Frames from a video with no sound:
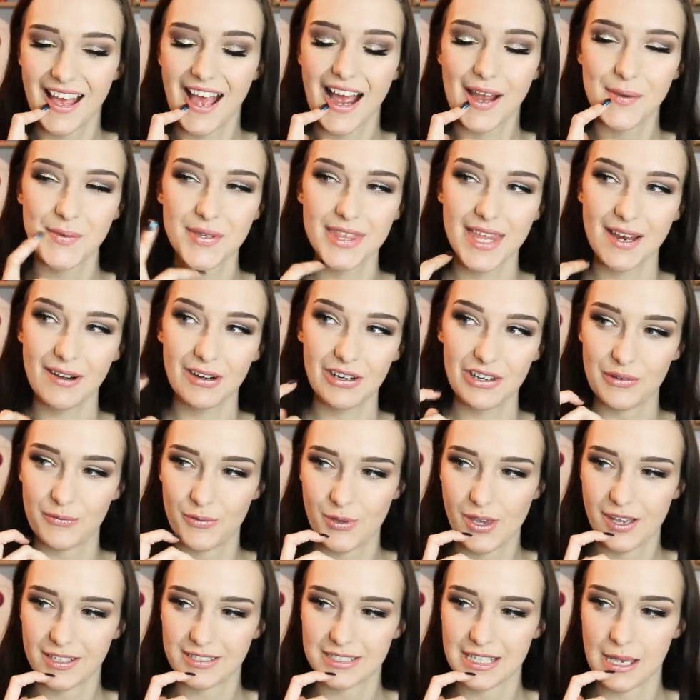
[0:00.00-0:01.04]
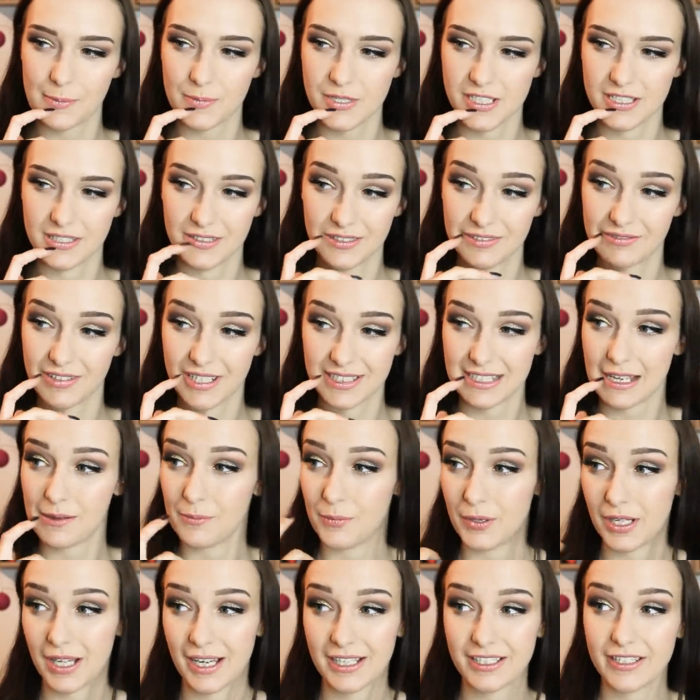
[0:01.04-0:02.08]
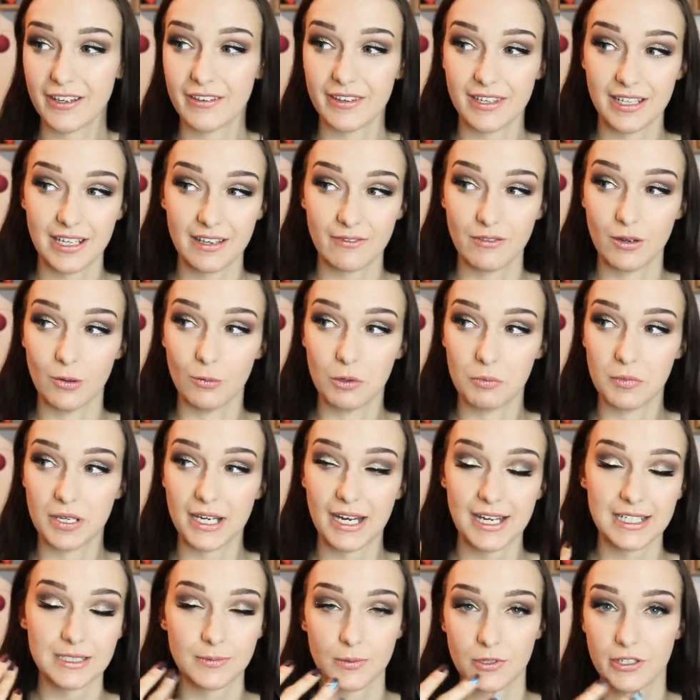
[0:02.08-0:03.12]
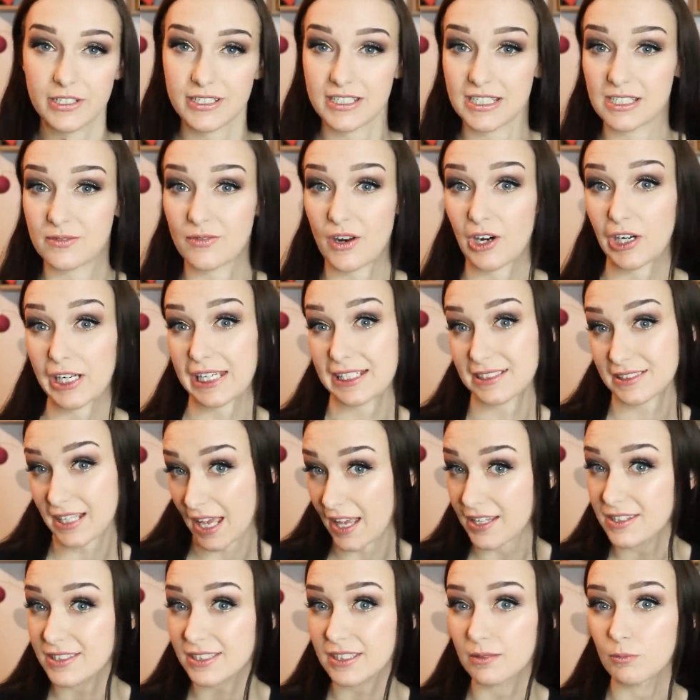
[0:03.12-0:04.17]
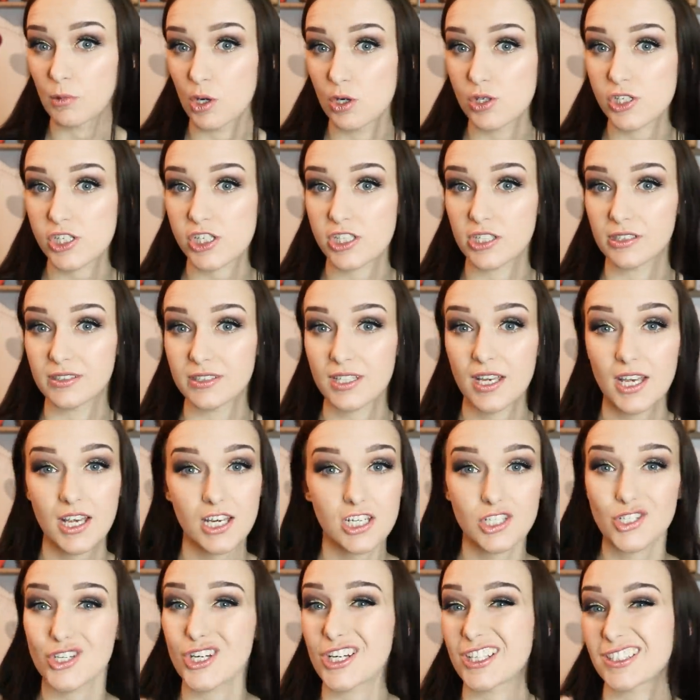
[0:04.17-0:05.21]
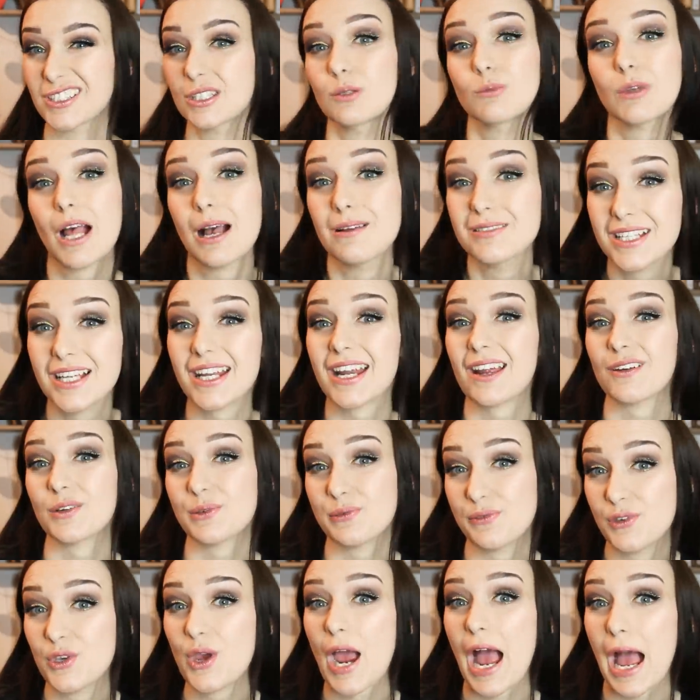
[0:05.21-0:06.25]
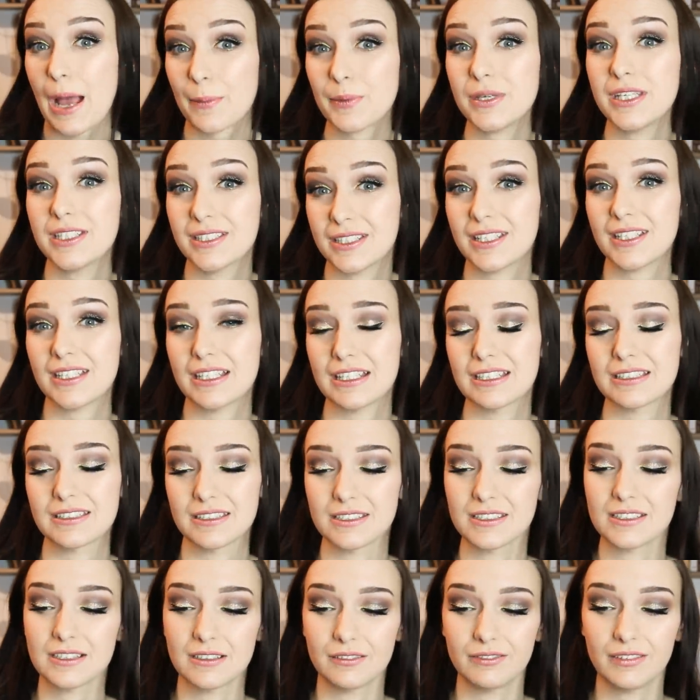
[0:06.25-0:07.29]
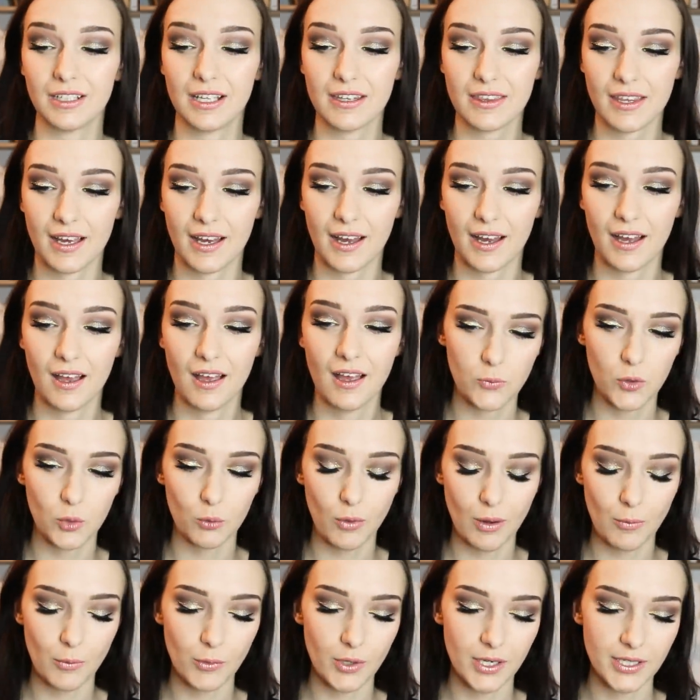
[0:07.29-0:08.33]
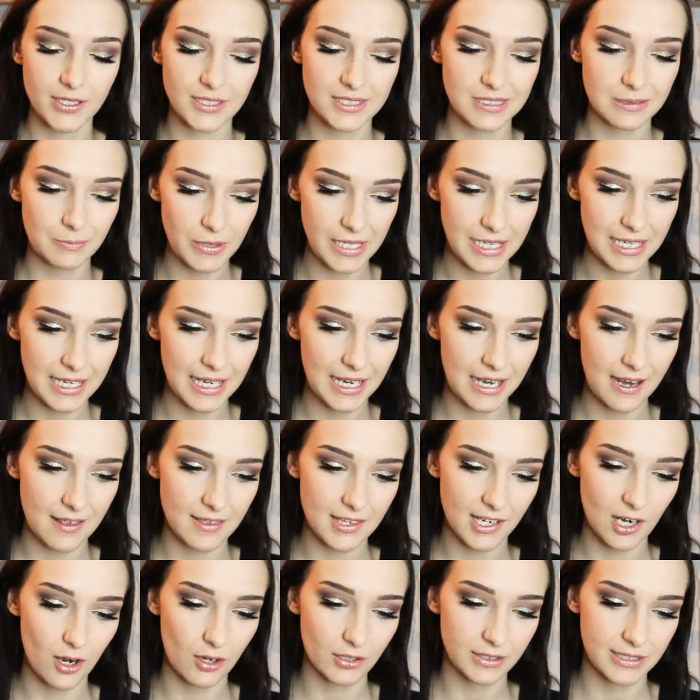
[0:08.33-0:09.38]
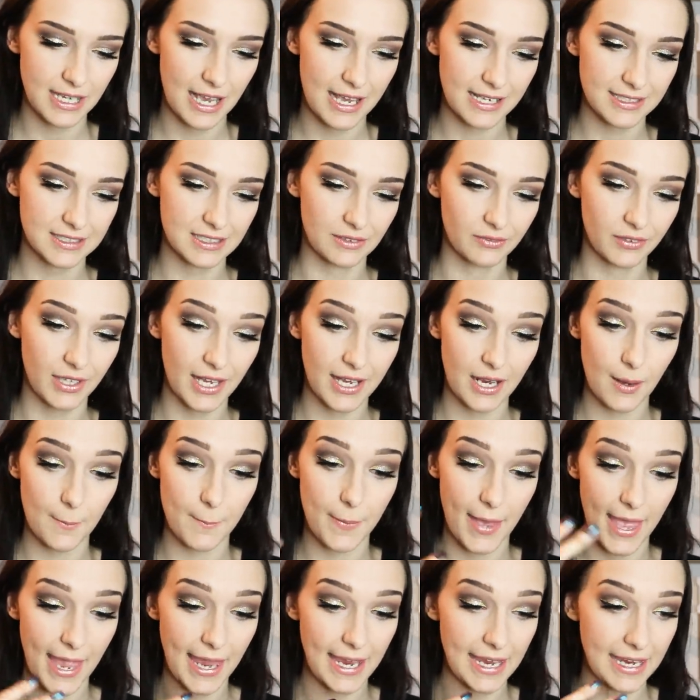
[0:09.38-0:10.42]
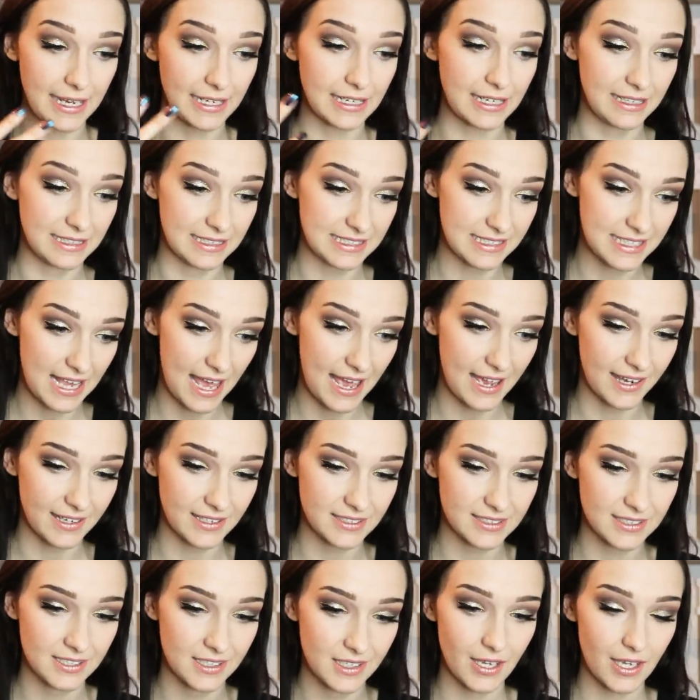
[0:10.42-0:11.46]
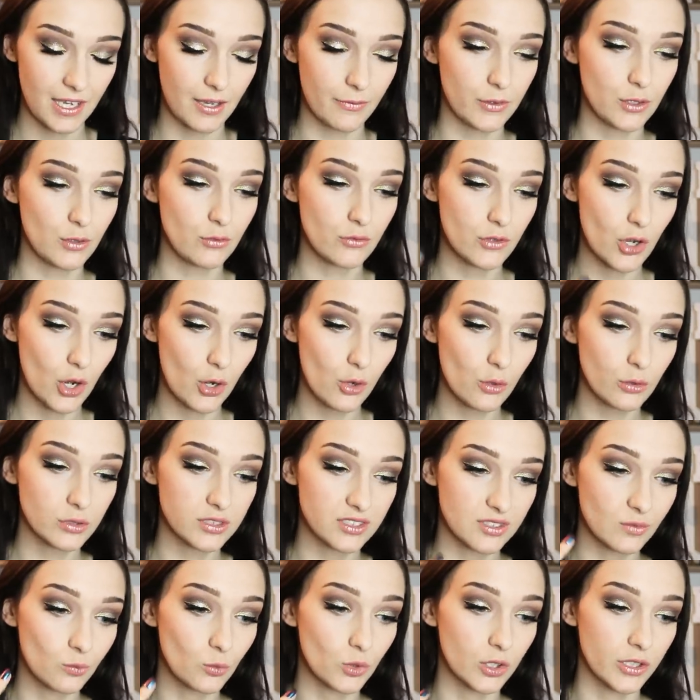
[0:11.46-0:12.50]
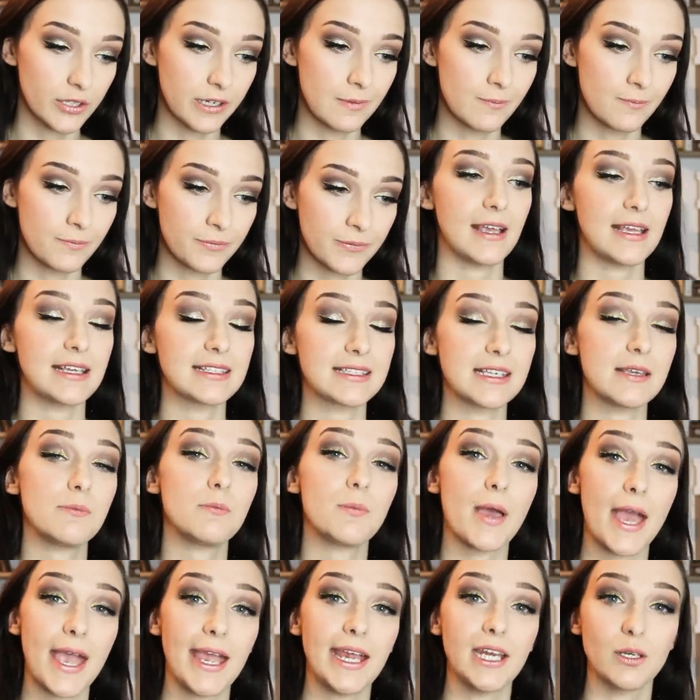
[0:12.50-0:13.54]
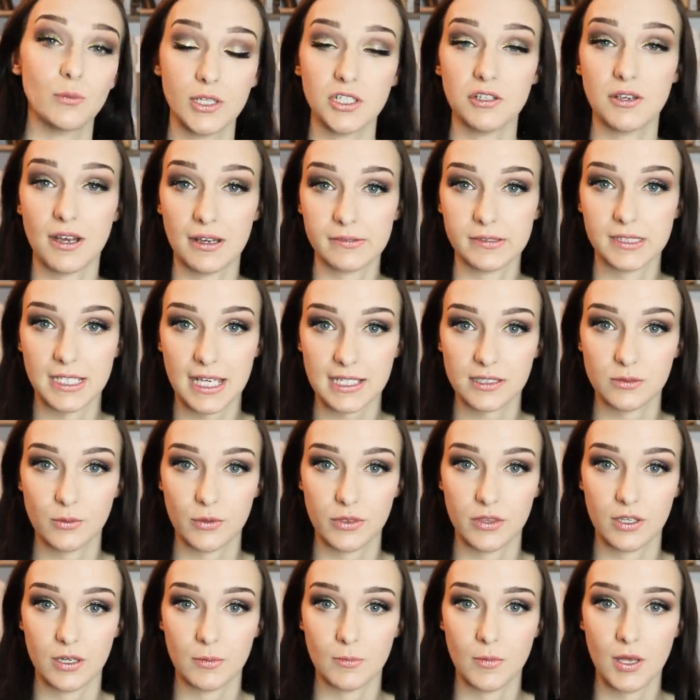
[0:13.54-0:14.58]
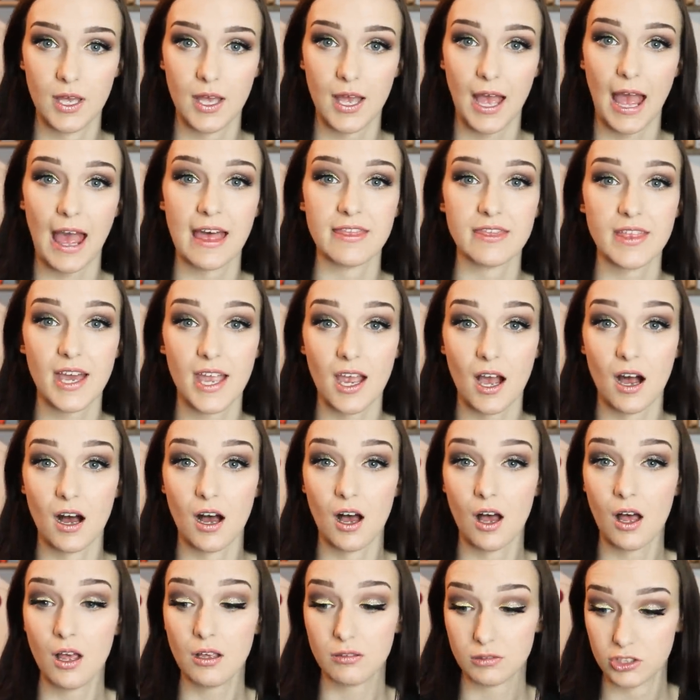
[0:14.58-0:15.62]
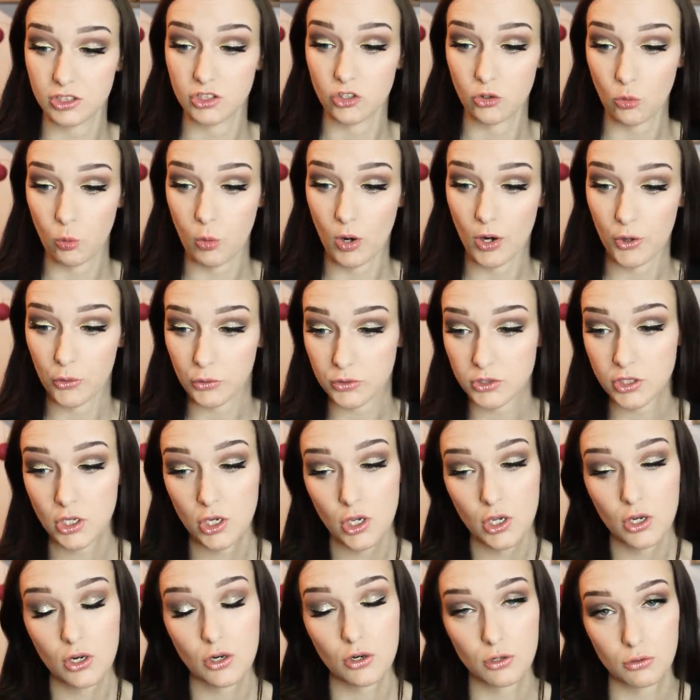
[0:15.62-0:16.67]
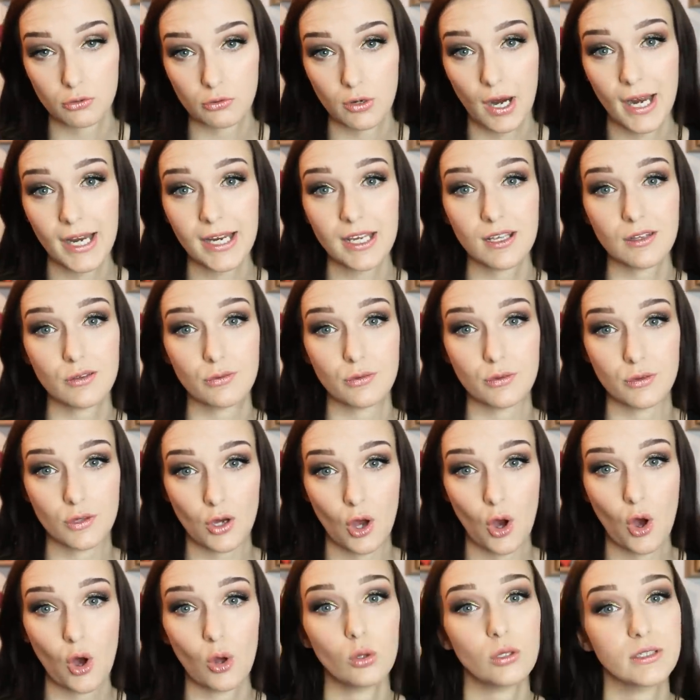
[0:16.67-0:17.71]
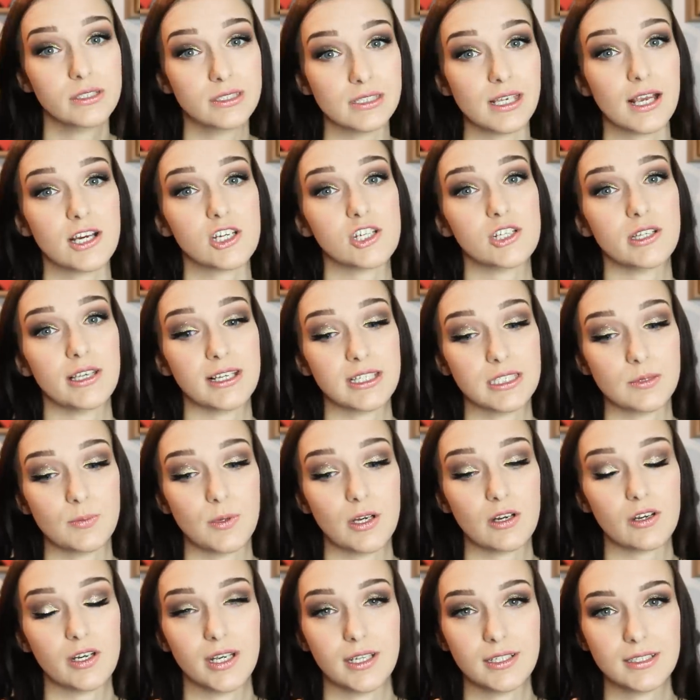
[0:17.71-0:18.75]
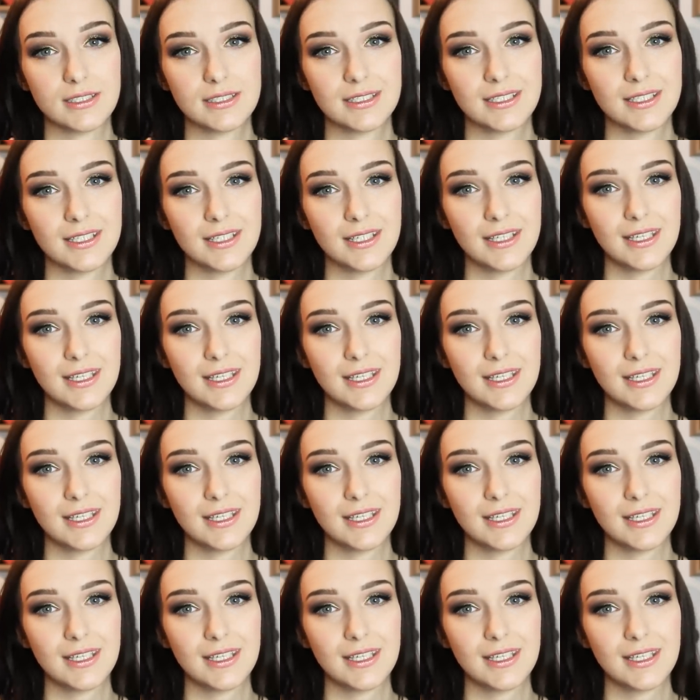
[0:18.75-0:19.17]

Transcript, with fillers: I mean, there are a few exceptions. For example, I know that if a woman experiences very intense emotions, she can sometimes let out a few happy tears and stuff like that. But when we're speaking in the context of pain in sex, if you know someone is in pain when you have sex with them, and they are, to quote, crying through the whole sexual experience,